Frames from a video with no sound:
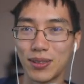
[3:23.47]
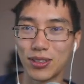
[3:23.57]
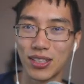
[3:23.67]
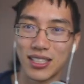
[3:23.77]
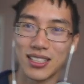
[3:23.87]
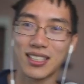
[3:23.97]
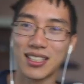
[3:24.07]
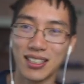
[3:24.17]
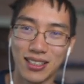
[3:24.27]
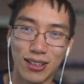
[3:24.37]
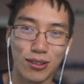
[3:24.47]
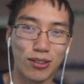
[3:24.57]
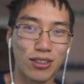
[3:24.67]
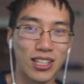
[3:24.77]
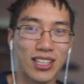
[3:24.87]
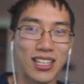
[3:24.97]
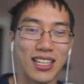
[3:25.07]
So that's like another thing that I